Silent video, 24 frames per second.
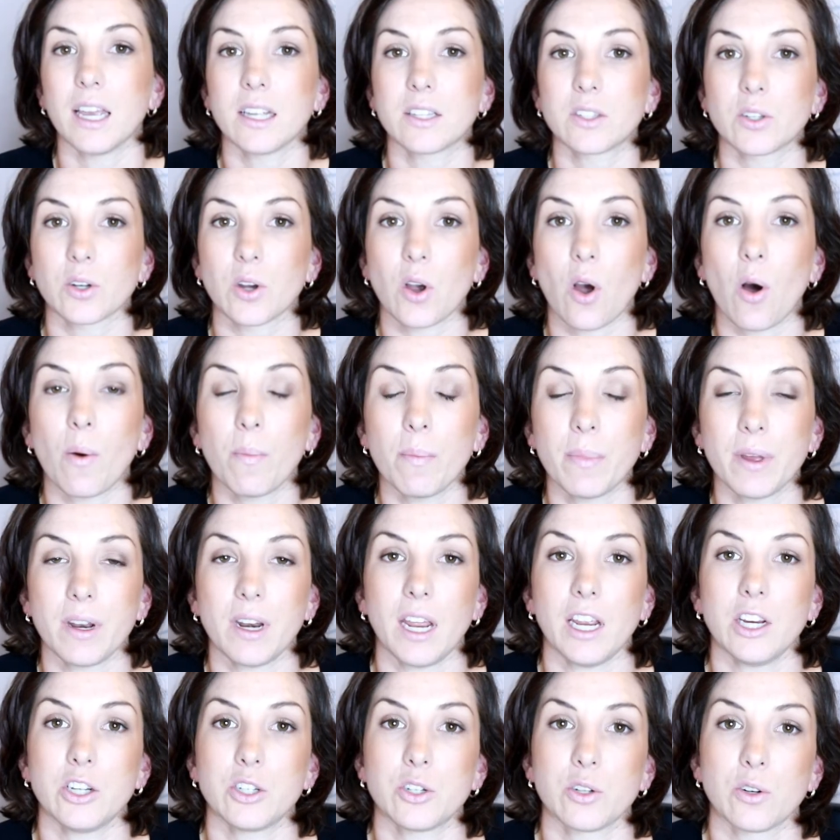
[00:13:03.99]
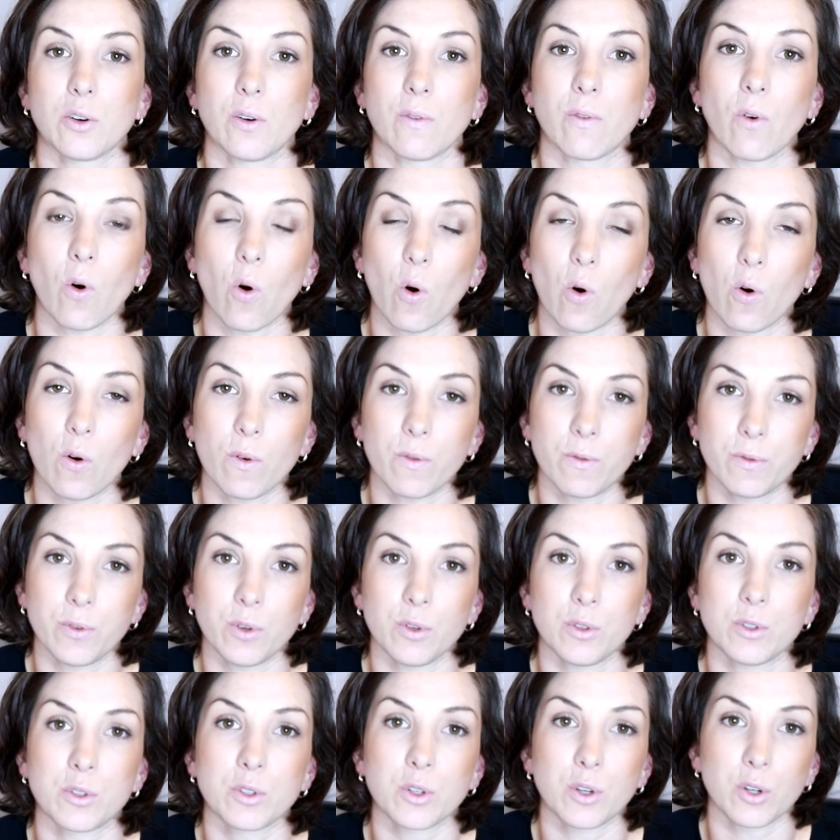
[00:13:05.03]
It's a combination of all
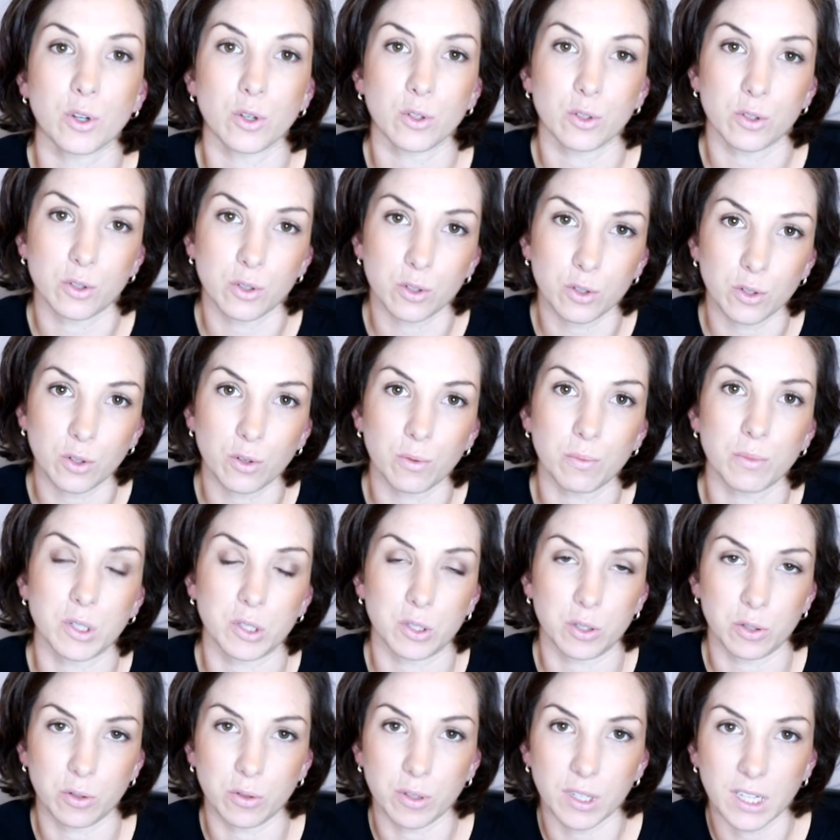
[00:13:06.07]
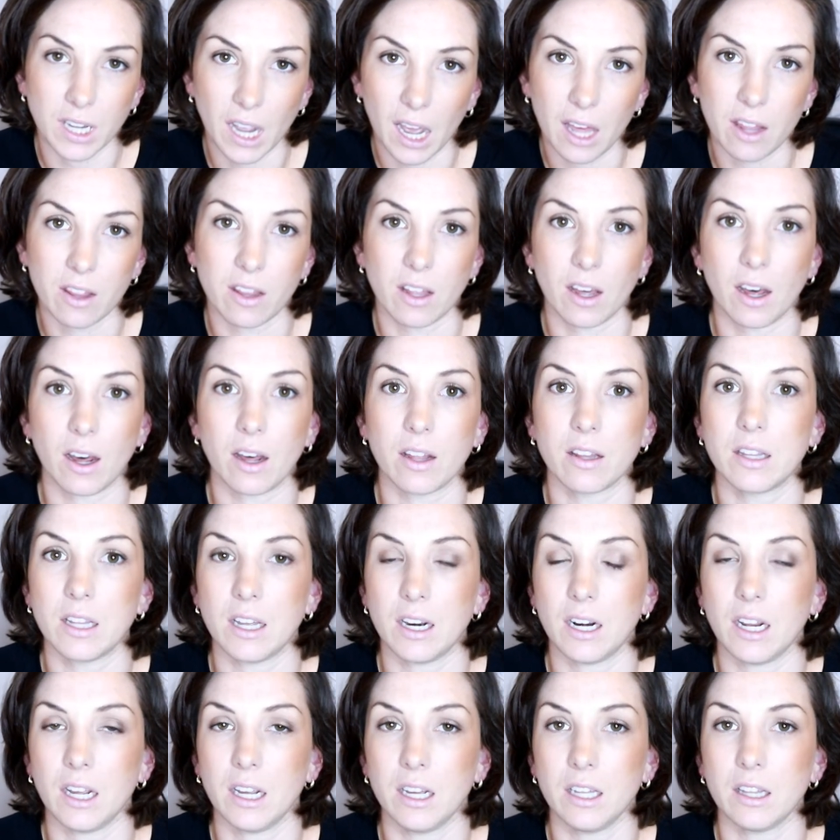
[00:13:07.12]
foods consumed together
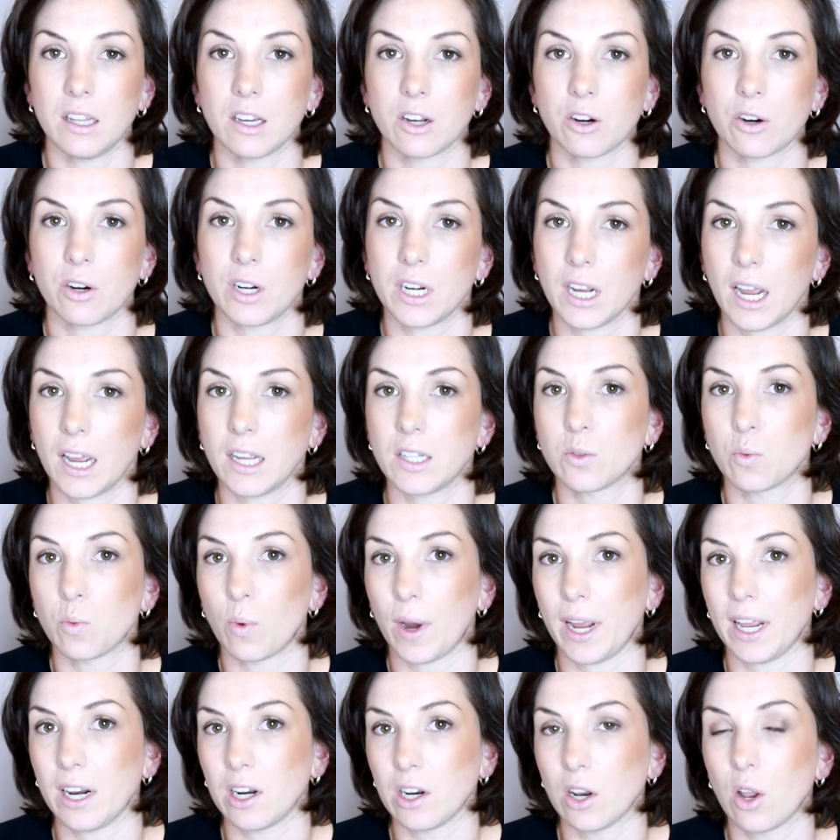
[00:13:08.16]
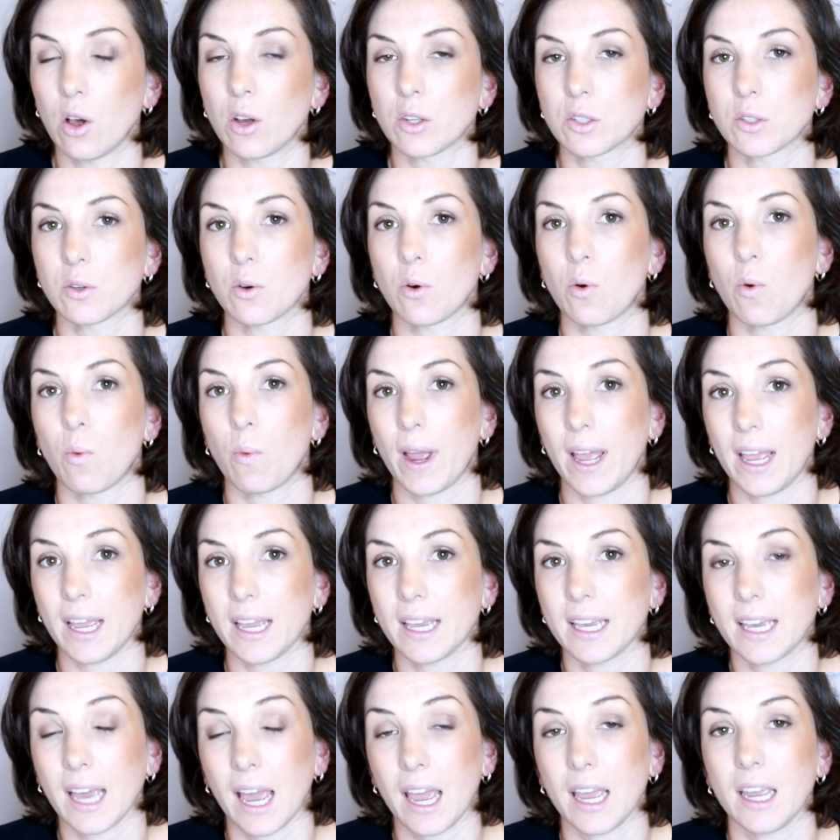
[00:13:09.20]
that either creates weight loss or
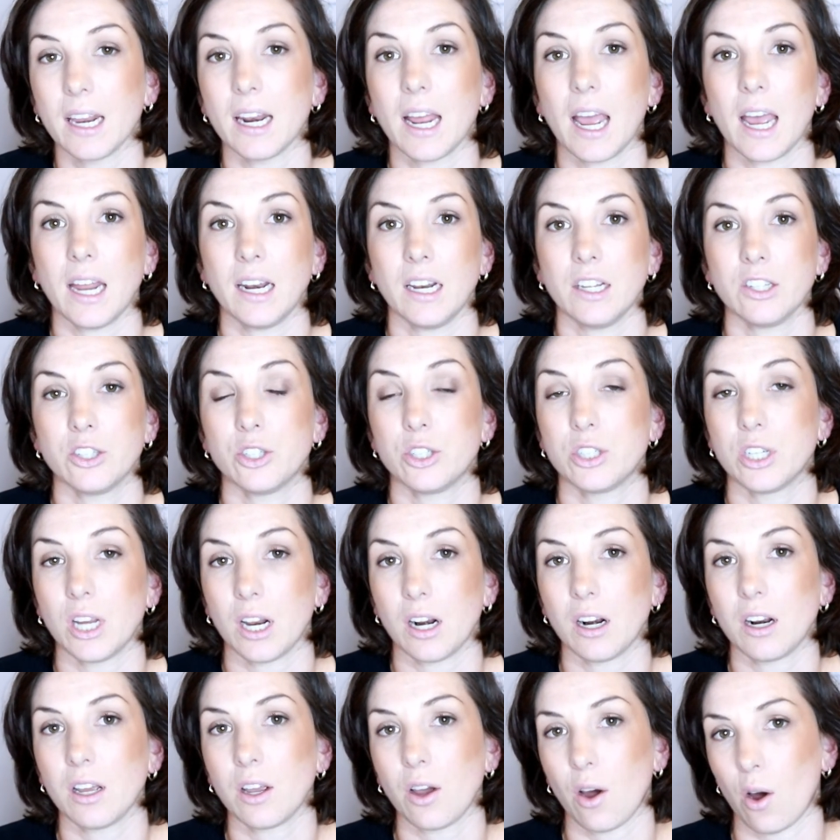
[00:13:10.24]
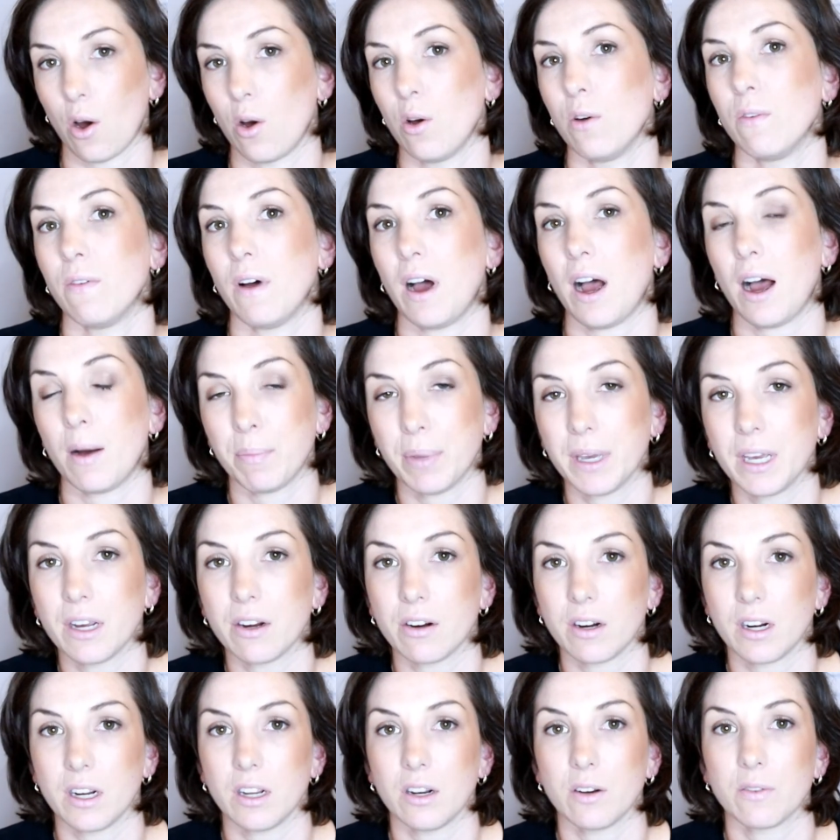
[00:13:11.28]
weight gain, and it's generally over a
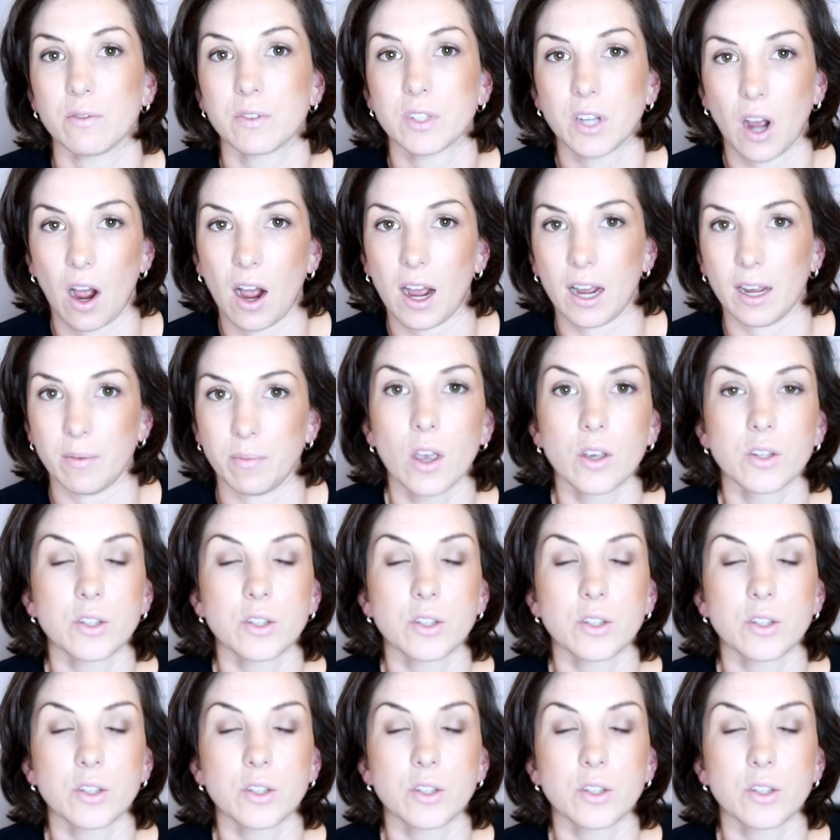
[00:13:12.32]
period of time.